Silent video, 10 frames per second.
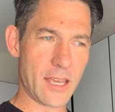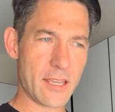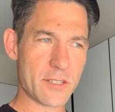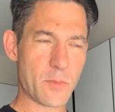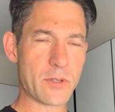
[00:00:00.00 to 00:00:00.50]

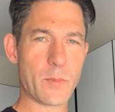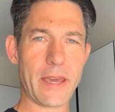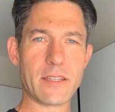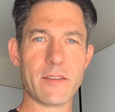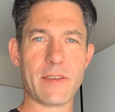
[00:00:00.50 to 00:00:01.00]
His
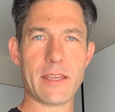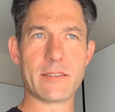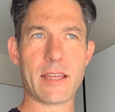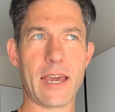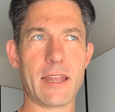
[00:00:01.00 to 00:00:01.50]
perspective
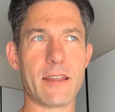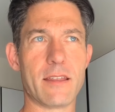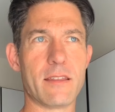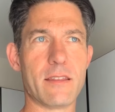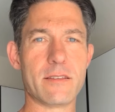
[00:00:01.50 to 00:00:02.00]
is that
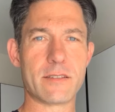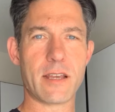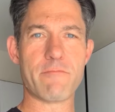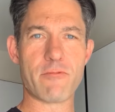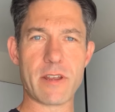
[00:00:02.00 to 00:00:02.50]
there's
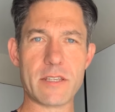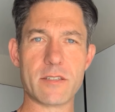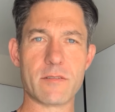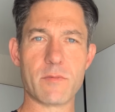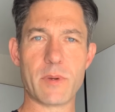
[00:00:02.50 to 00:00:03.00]
some
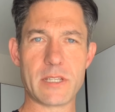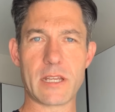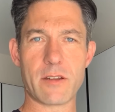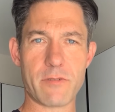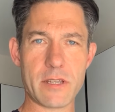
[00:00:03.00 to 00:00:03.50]

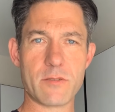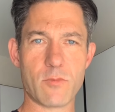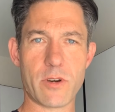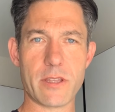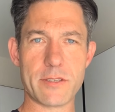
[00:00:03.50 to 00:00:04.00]
particular
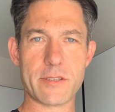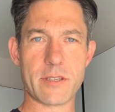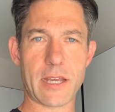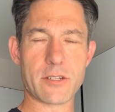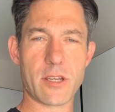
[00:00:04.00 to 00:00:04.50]
reason why this
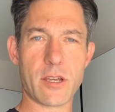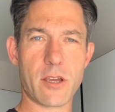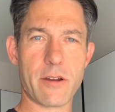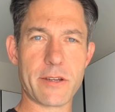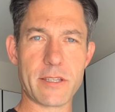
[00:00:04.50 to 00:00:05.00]
is actually
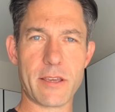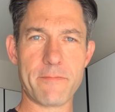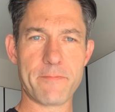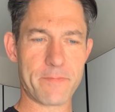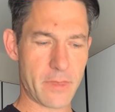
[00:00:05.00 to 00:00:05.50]
occurring to
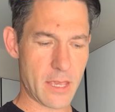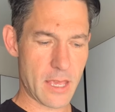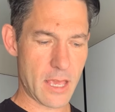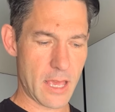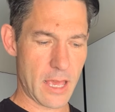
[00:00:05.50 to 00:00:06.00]
him.
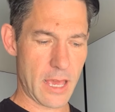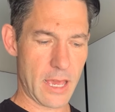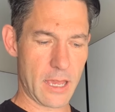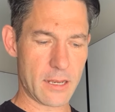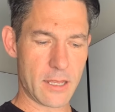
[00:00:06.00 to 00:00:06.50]

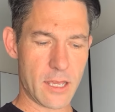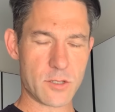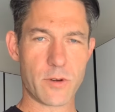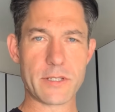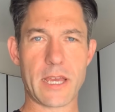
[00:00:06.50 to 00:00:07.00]
And
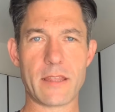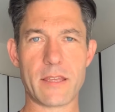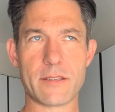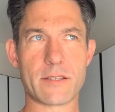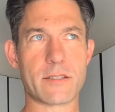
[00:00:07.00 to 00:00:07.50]
he's always had
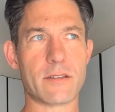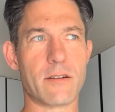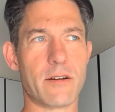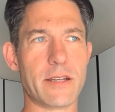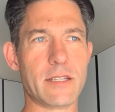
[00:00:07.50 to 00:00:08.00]
this
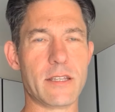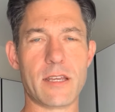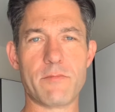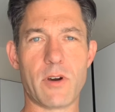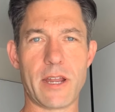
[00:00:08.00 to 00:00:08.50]
idea that
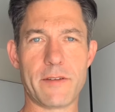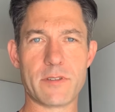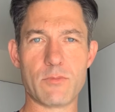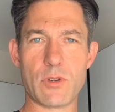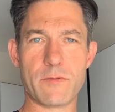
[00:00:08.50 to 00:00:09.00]
he might have
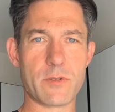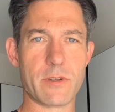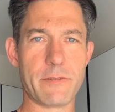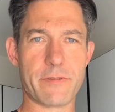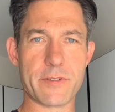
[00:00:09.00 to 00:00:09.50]
to move to
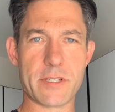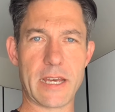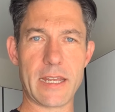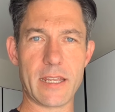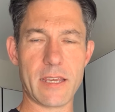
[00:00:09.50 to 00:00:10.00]
a different
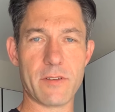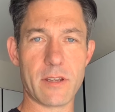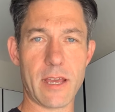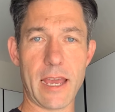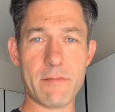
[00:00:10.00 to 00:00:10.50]
state
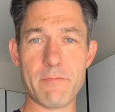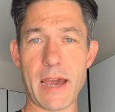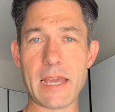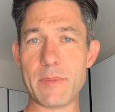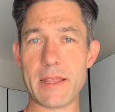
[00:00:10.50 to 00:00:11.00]
even, and
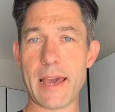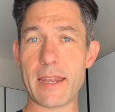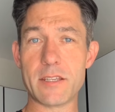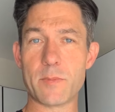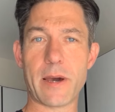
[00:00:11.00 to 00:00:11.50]
maybe
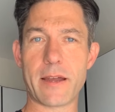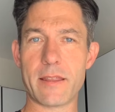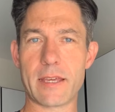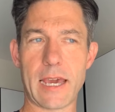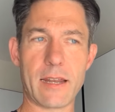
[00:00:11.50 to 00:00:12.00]
that is part
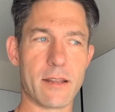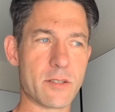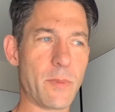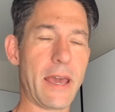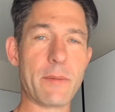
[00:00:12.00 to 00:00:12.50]
of the
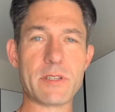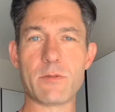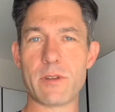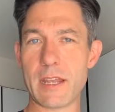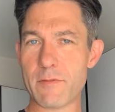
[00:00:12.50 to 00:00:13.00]
catalyst. Perhaps
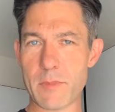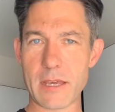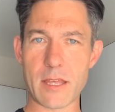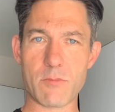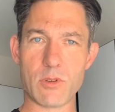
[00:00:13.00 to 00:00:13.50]
he would never
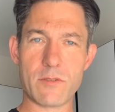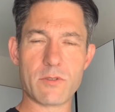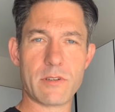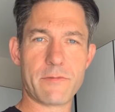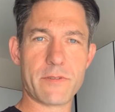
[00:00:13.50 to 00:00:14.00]
make that move
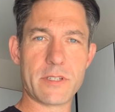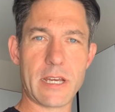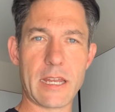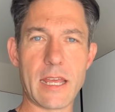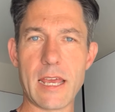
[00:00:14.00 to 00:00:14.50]
to a different
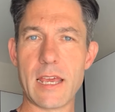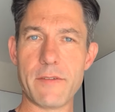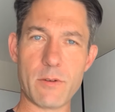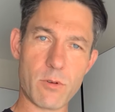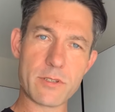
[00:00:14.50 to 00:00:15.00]
state
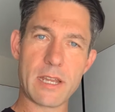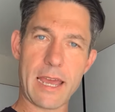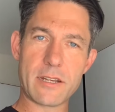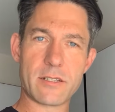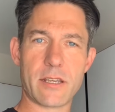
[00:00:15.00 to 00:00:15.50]
if he wasn't
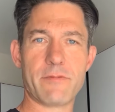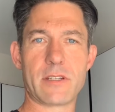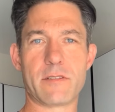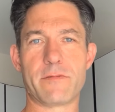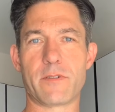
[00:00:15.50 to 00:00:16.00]
actually
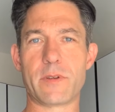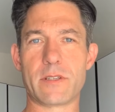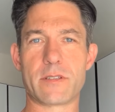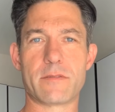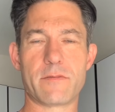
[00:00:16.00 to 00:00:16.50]
evicted from
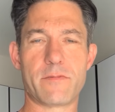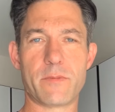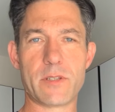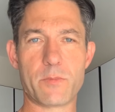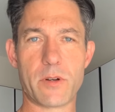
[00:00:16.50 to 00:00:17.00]
his
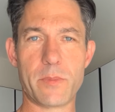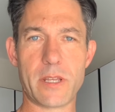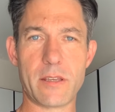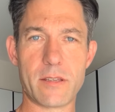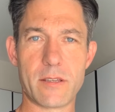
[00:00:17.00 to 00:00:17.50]

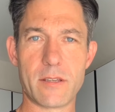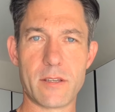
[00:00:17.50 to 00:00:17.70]
property,